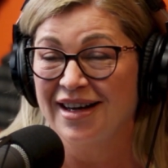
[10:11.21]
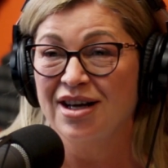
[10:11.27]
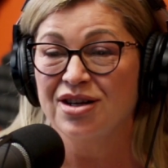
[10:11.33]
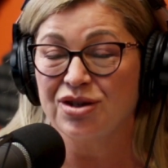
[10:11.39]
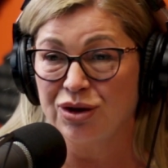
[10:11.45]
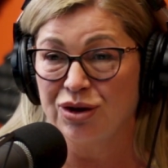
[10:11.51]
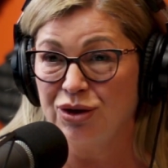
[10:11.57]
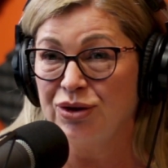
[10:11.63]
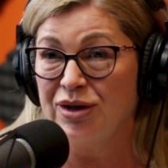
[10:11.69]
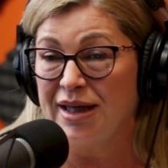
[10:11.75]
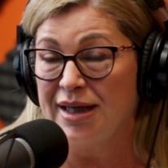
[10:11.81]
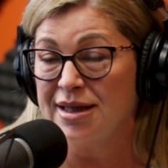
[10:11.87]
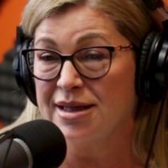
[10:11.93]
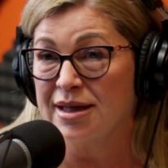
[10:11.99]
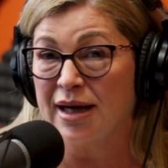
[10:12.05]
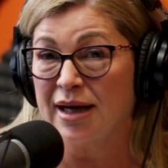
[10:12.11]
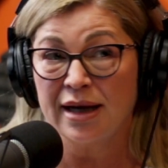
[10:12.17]
So you
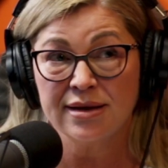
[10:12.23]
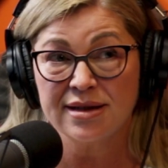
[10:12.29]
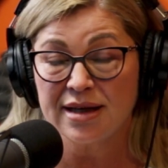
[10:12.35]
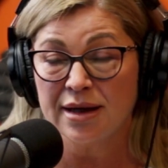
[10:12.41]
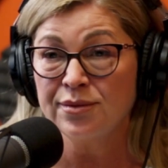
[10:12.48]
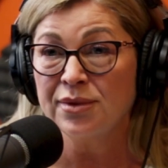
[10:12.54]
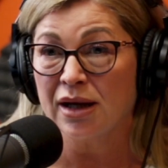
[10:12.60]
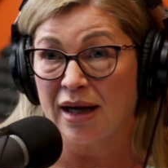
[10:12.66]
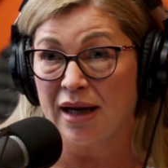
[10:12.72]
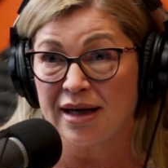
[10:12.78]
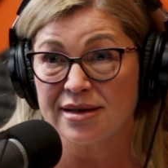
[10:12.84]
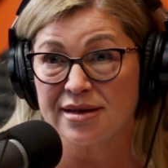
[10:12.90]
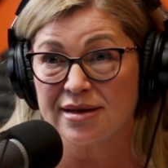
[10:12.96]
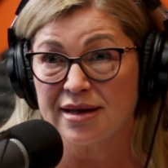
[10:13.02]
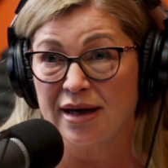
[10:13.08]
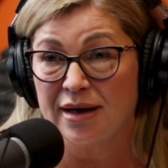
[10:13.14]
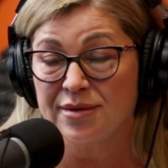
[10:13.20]
need to, and some
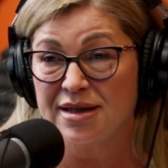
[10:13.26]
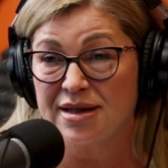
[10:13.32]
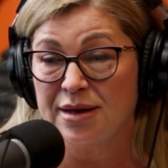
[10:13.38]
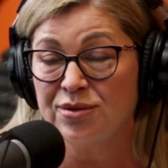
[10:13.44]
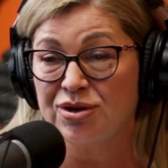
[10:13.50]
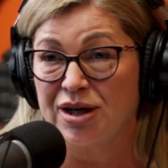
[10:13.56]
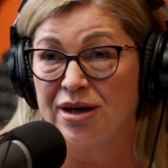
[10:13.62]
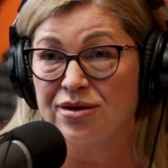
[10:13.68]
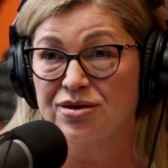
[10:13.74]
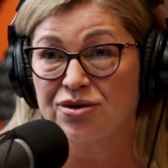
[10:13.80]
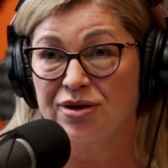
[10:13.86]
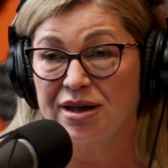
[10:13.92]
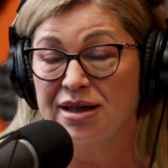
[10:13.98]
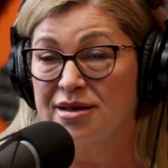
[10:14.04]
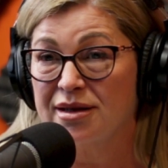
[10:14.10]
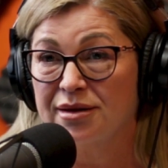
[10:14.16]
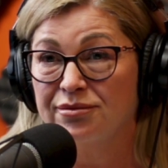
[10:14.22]
shower
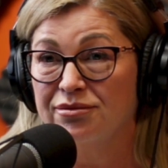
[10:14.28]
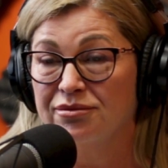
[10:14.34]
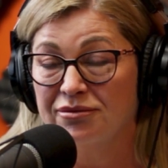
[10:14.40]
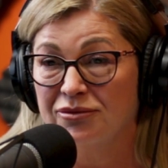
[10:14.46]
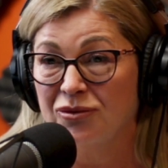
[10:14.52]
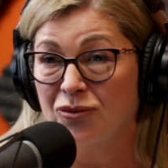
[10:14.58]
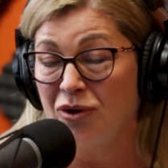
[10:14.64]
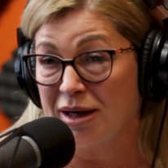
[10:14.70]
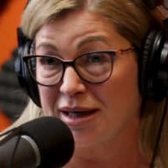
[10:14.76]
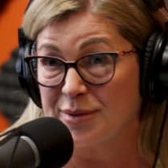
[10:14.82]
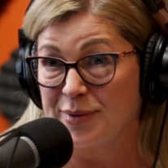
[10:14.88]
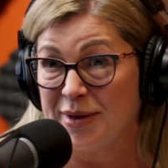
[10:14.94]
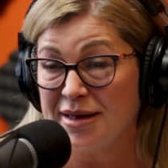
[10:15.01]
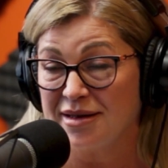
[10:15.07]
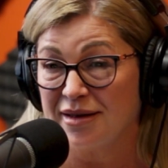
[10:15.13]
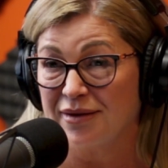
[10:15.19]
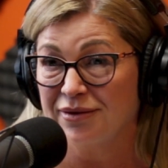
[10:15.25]
screens are quite
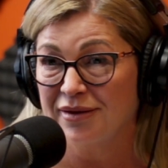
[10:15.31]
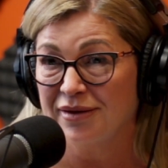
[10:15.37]
expensive.